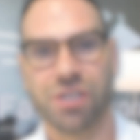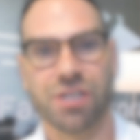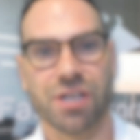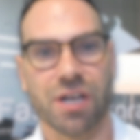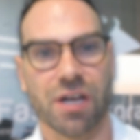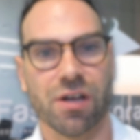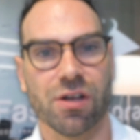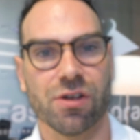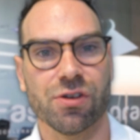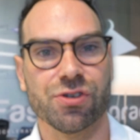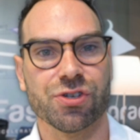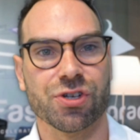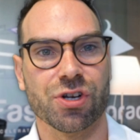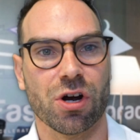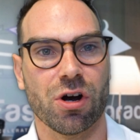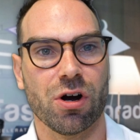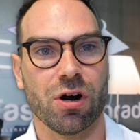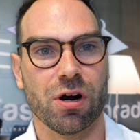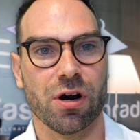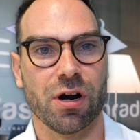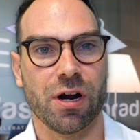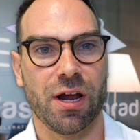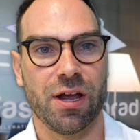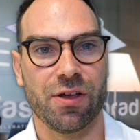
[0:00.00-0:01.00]
details
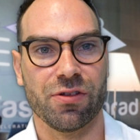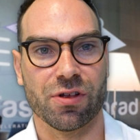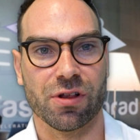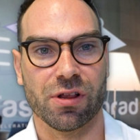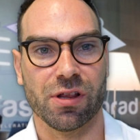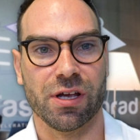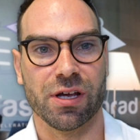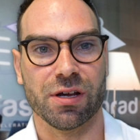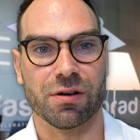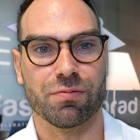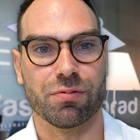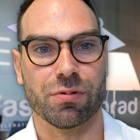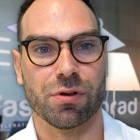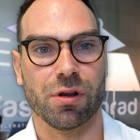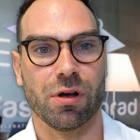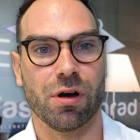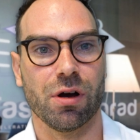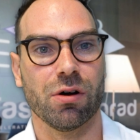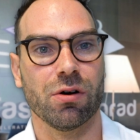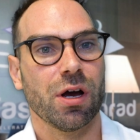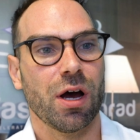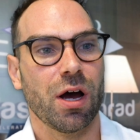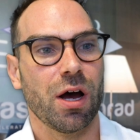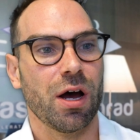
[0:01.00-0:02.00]
are in the link
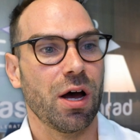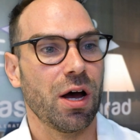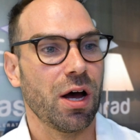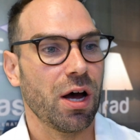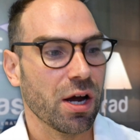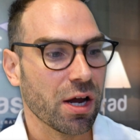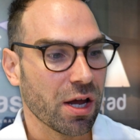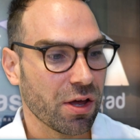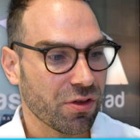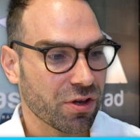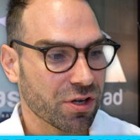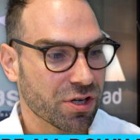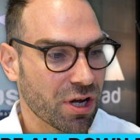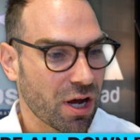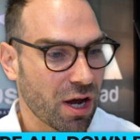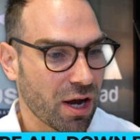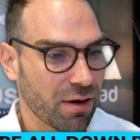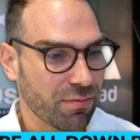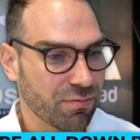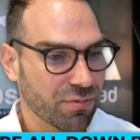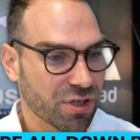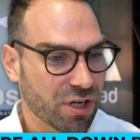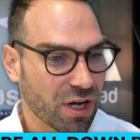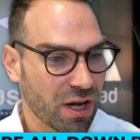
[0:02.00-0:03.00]
below. Uh, again, the
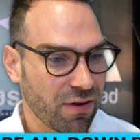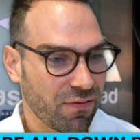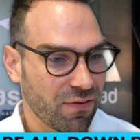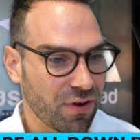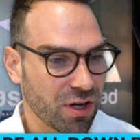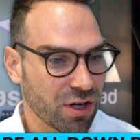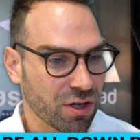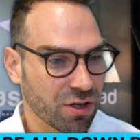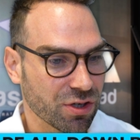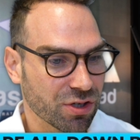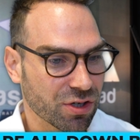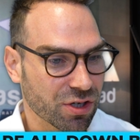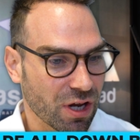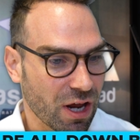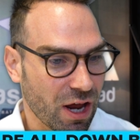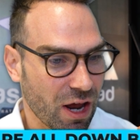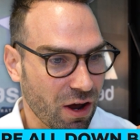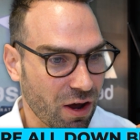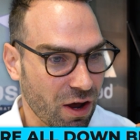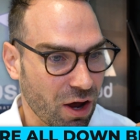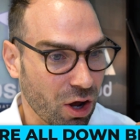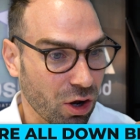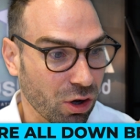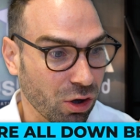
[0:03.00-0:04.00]
time savings
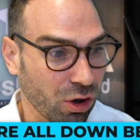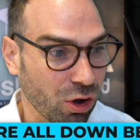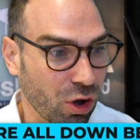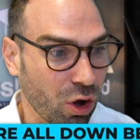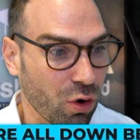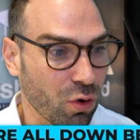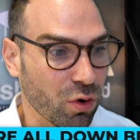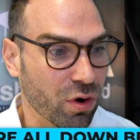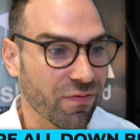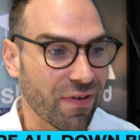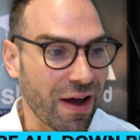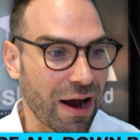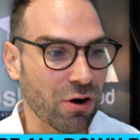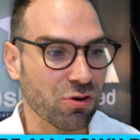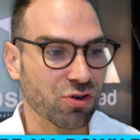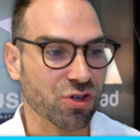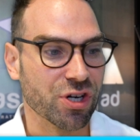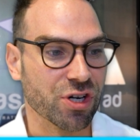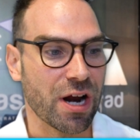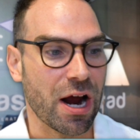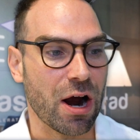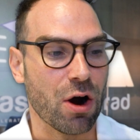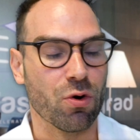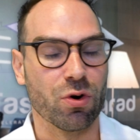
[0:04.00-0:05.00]
uh, alone of
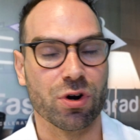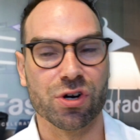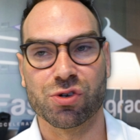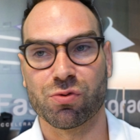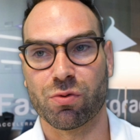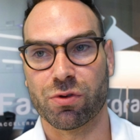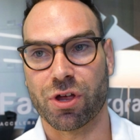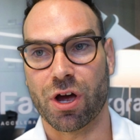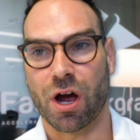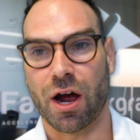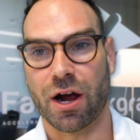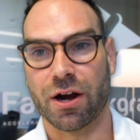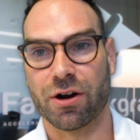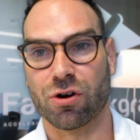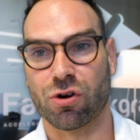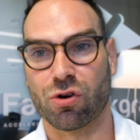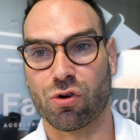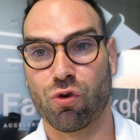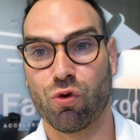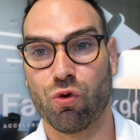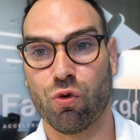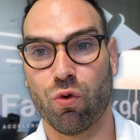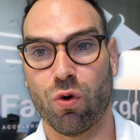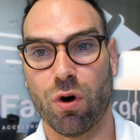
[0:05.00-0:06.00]
hours and hours with a higher
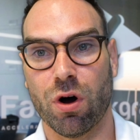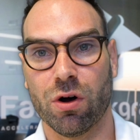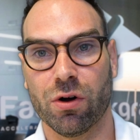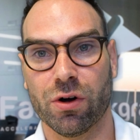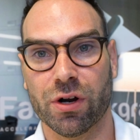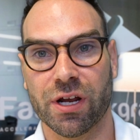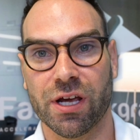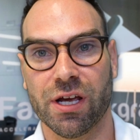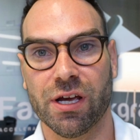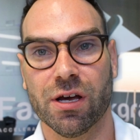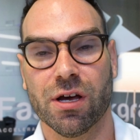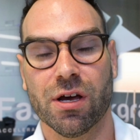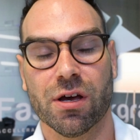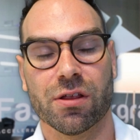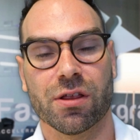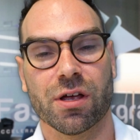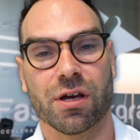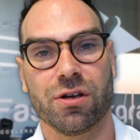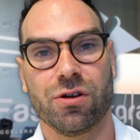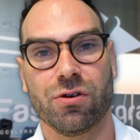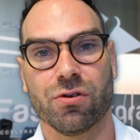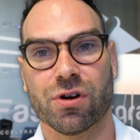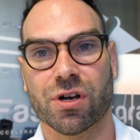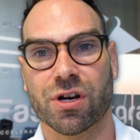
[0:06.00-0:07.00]
quality
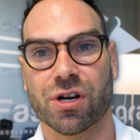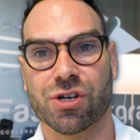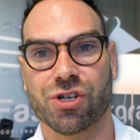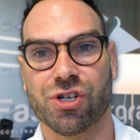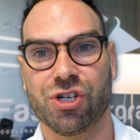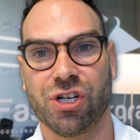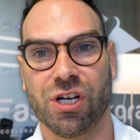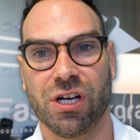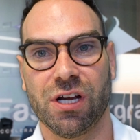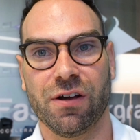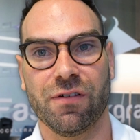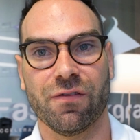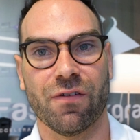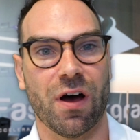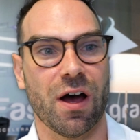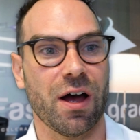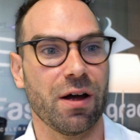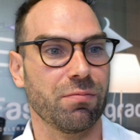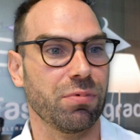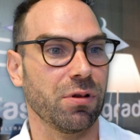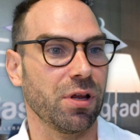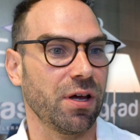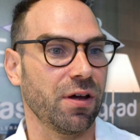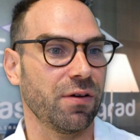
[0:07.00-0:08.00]
that you can achieve,
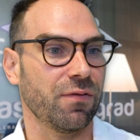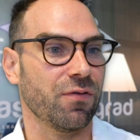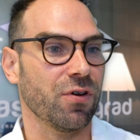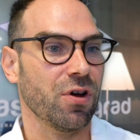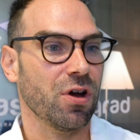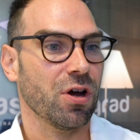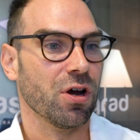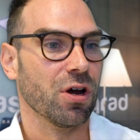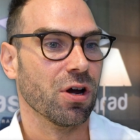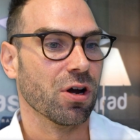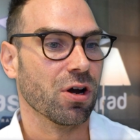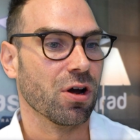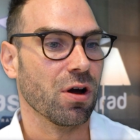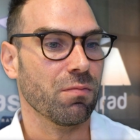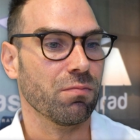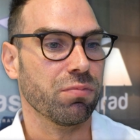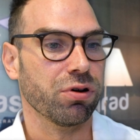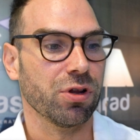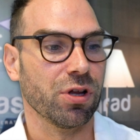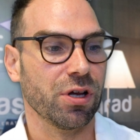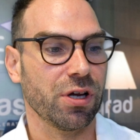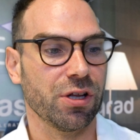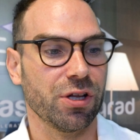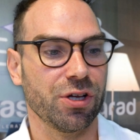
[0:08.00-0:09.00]
I believe,
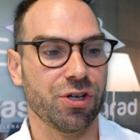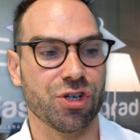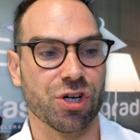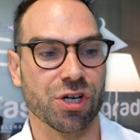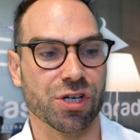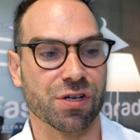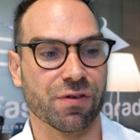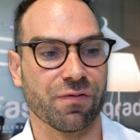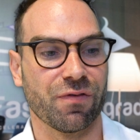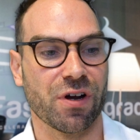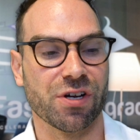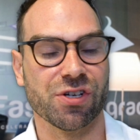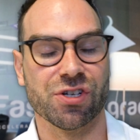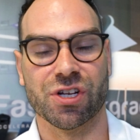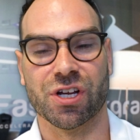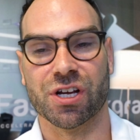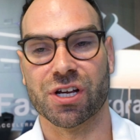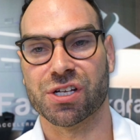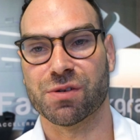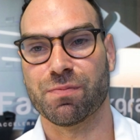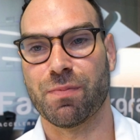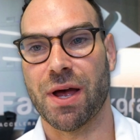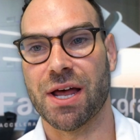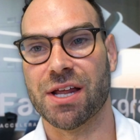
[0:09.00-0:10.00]
completely justifies the
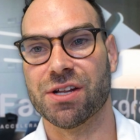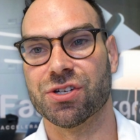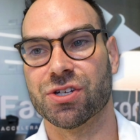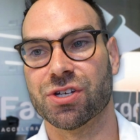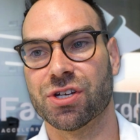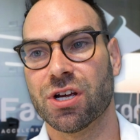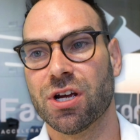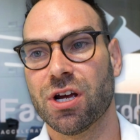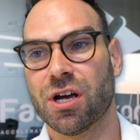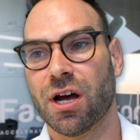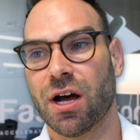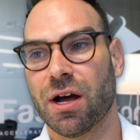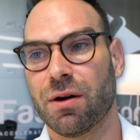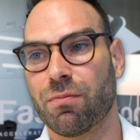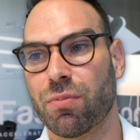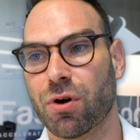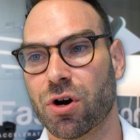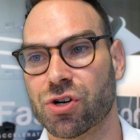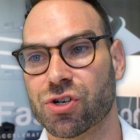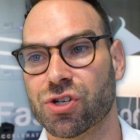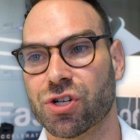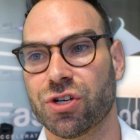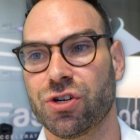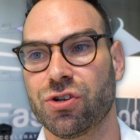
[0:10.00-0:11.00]
expense. I'm
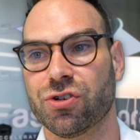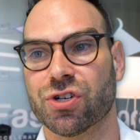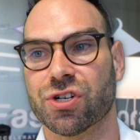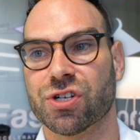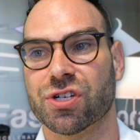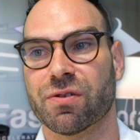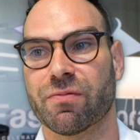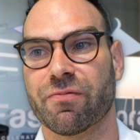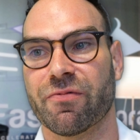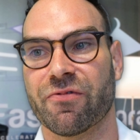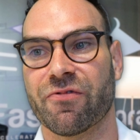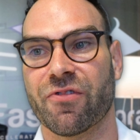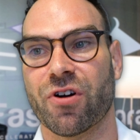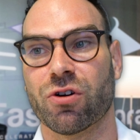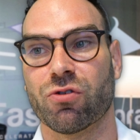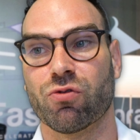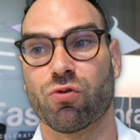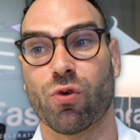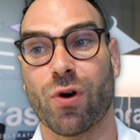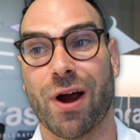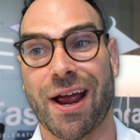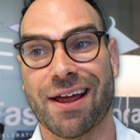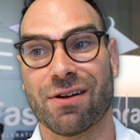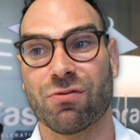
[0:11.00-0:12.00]
personally using some of our
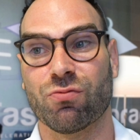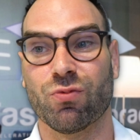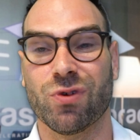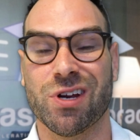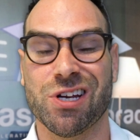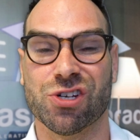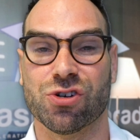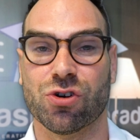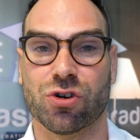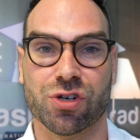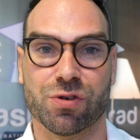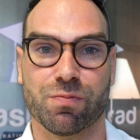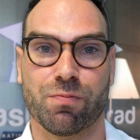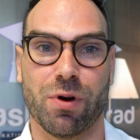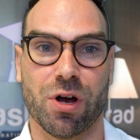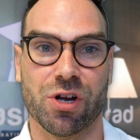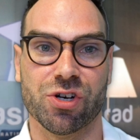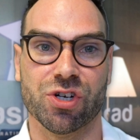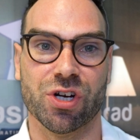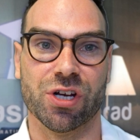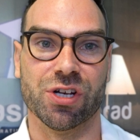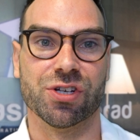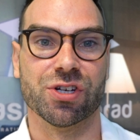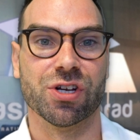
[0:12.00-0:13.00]
grant research
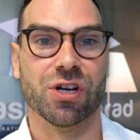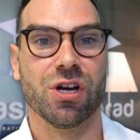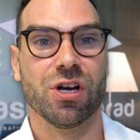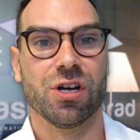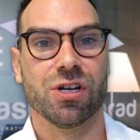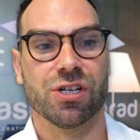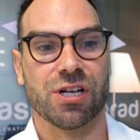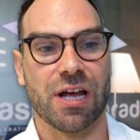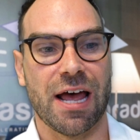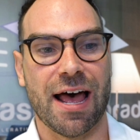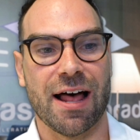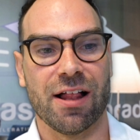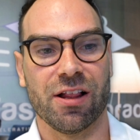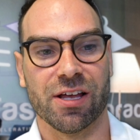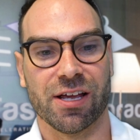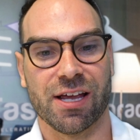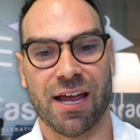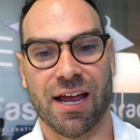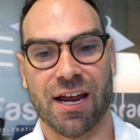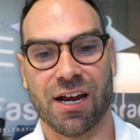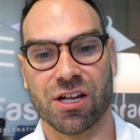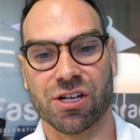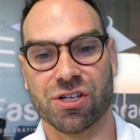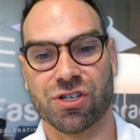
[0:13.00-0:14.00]
budgets to
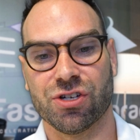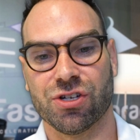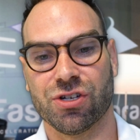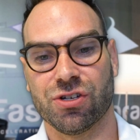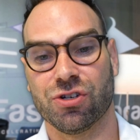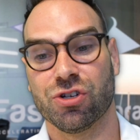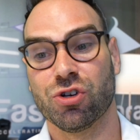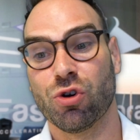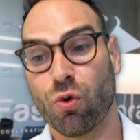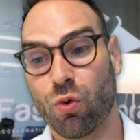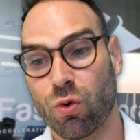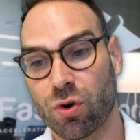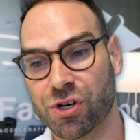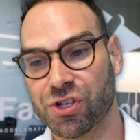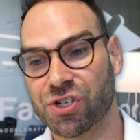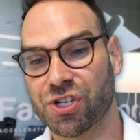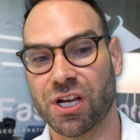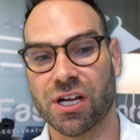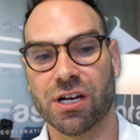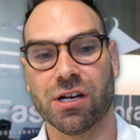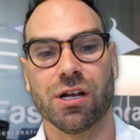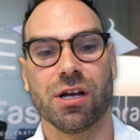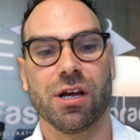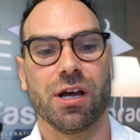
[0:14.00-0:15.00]
allocate it towards
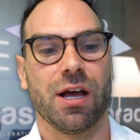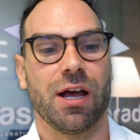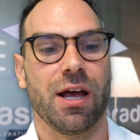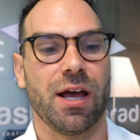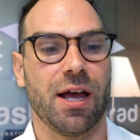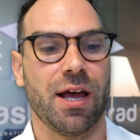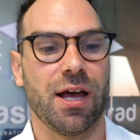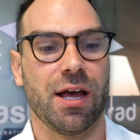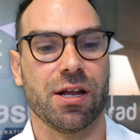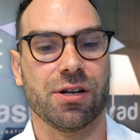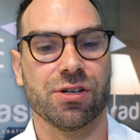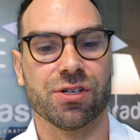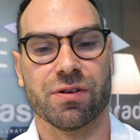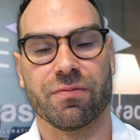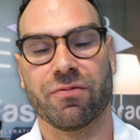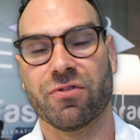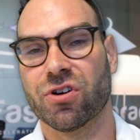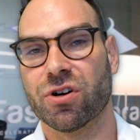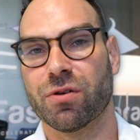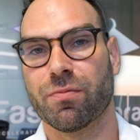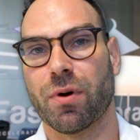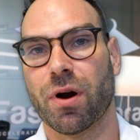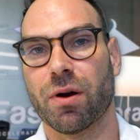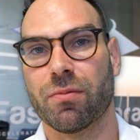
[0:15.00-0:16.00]
it, and some of
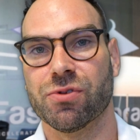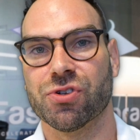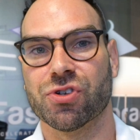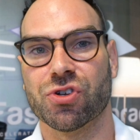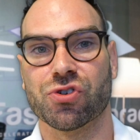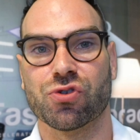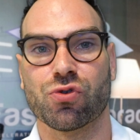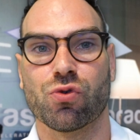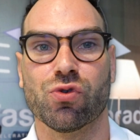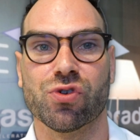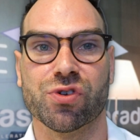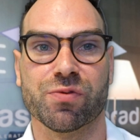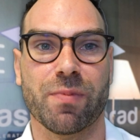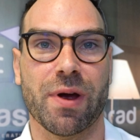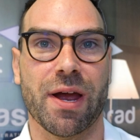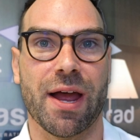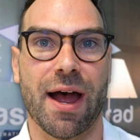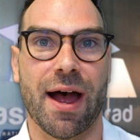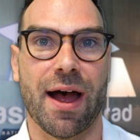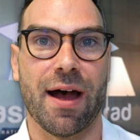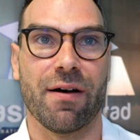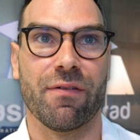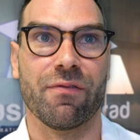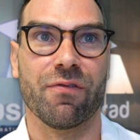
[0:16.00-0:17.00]
your departments and schools may
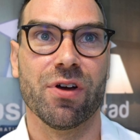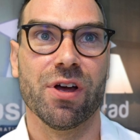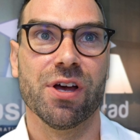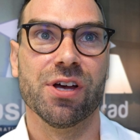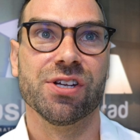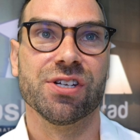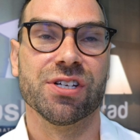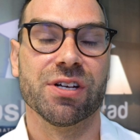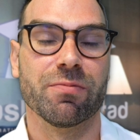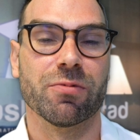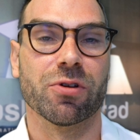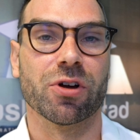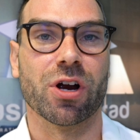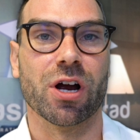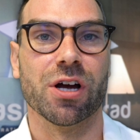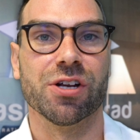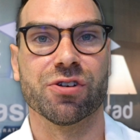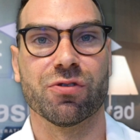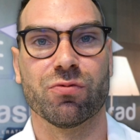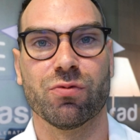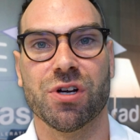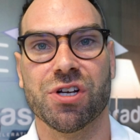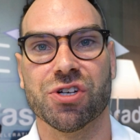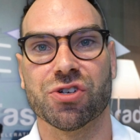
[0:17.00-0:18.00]
have similar
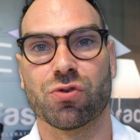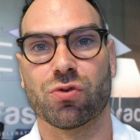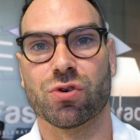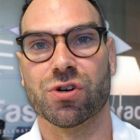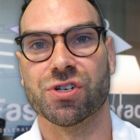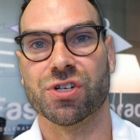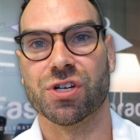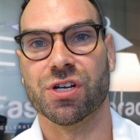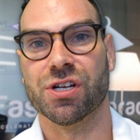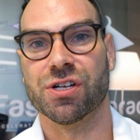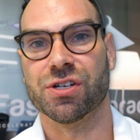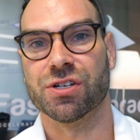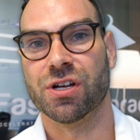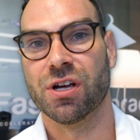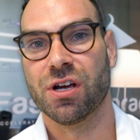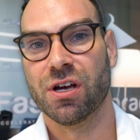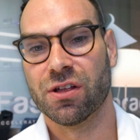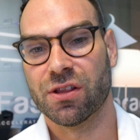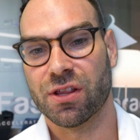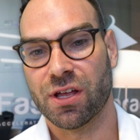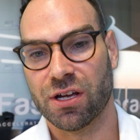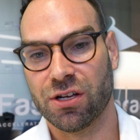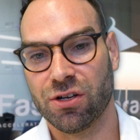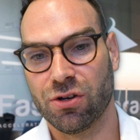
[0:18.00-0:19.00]
kinds of resources
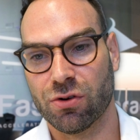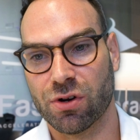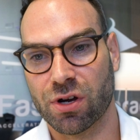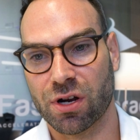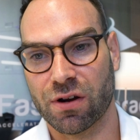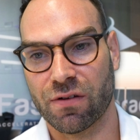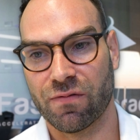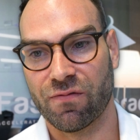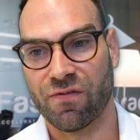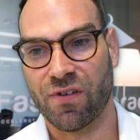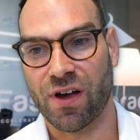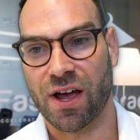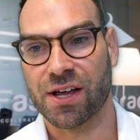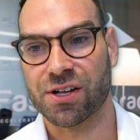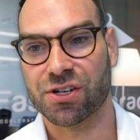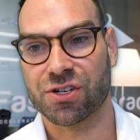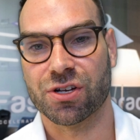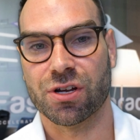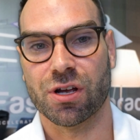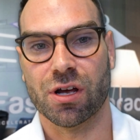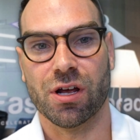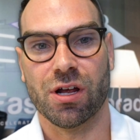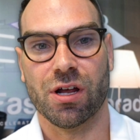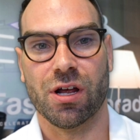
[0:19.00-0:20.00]
that you can
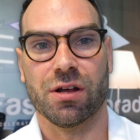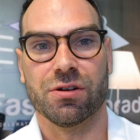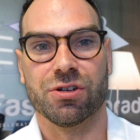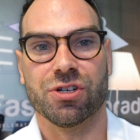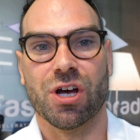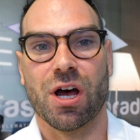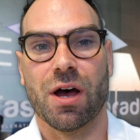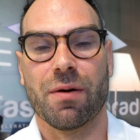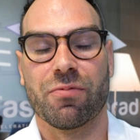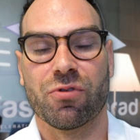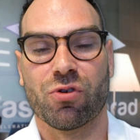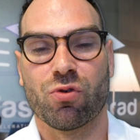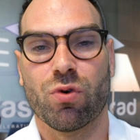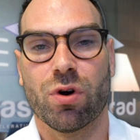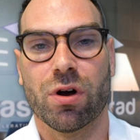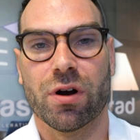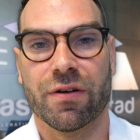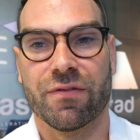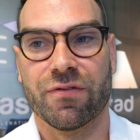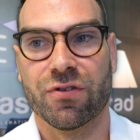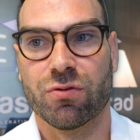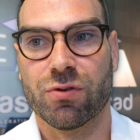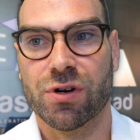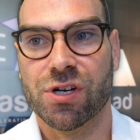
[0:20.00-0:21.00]
invest uh, to up the
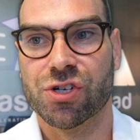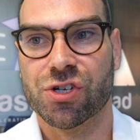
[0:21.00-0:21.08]
quality of your